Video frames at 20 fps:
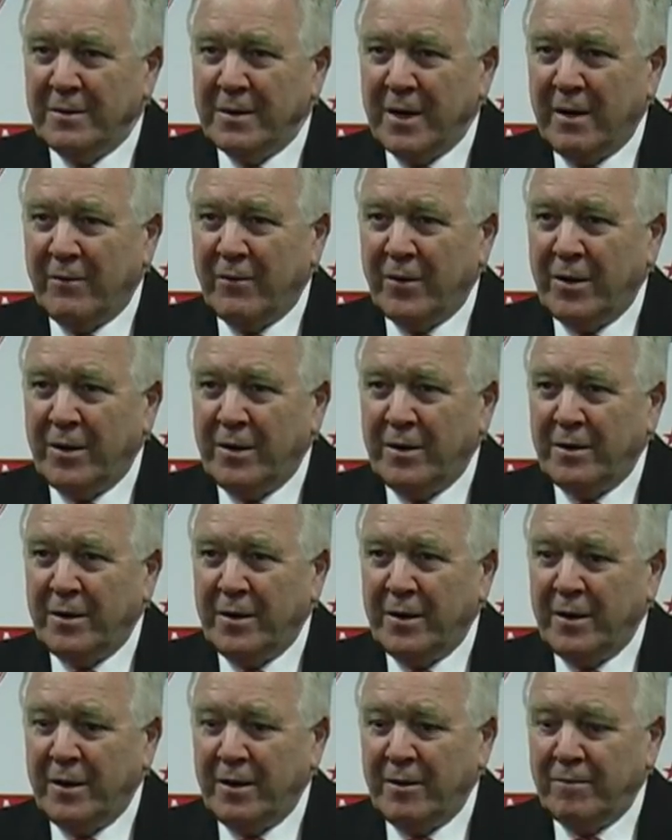Gavin
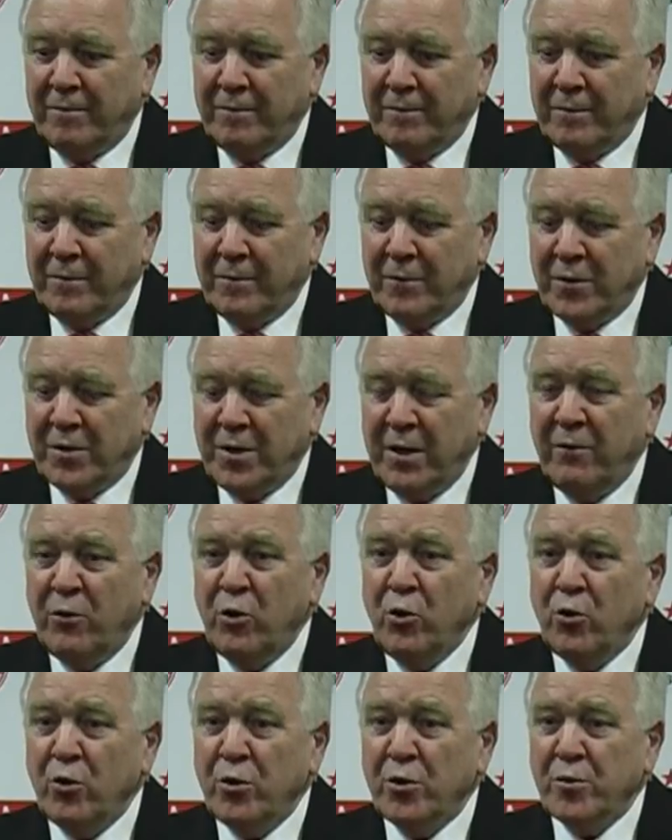and uh,
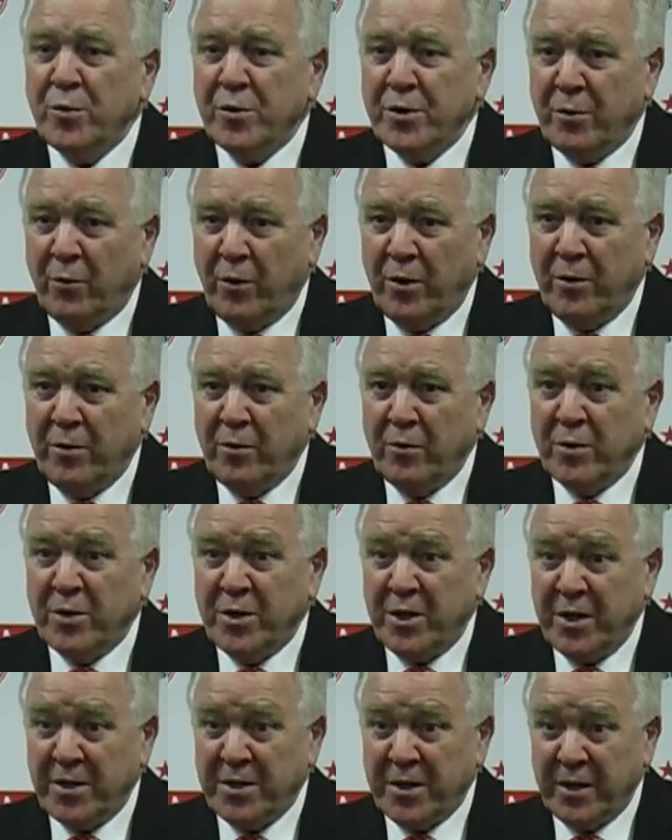Stephen Hughes was the one who
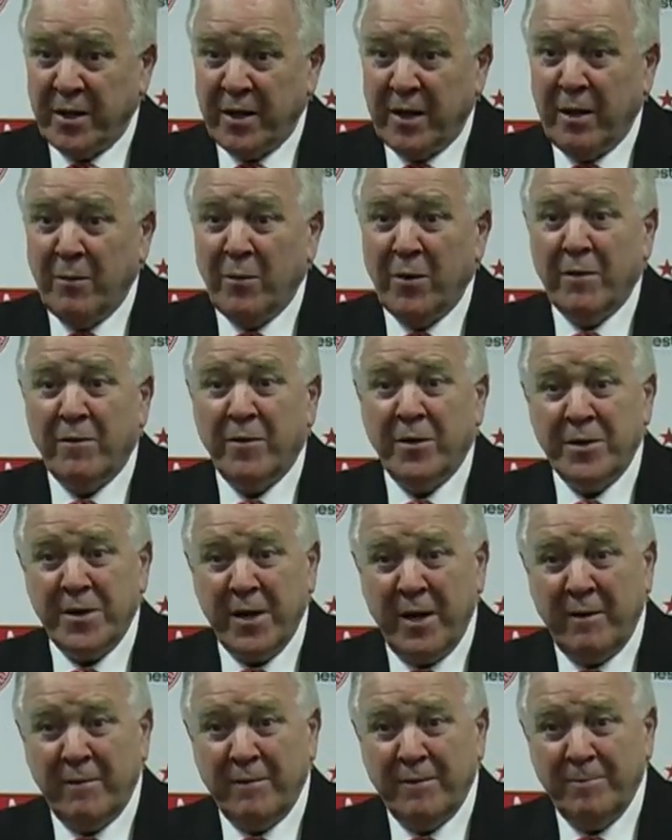was chasing the game in the
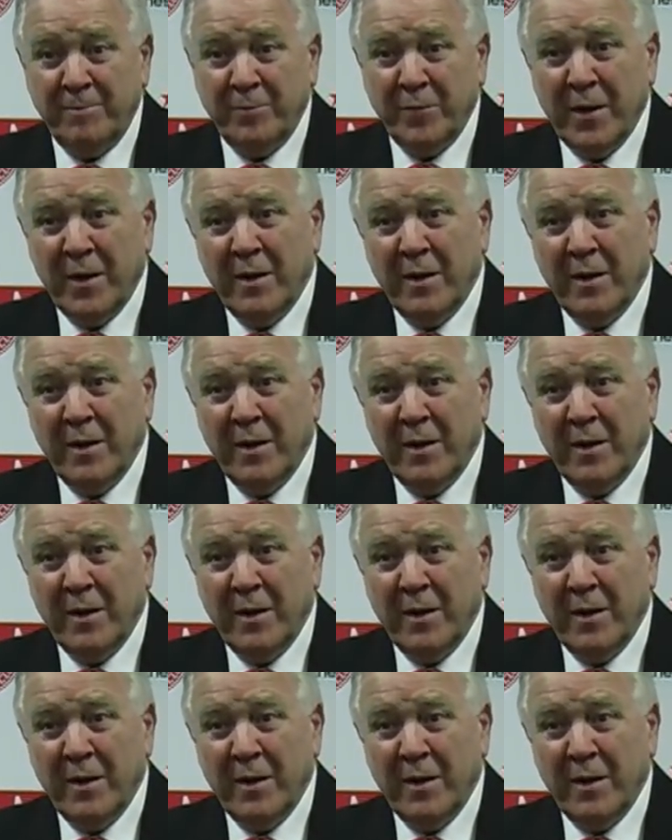first half.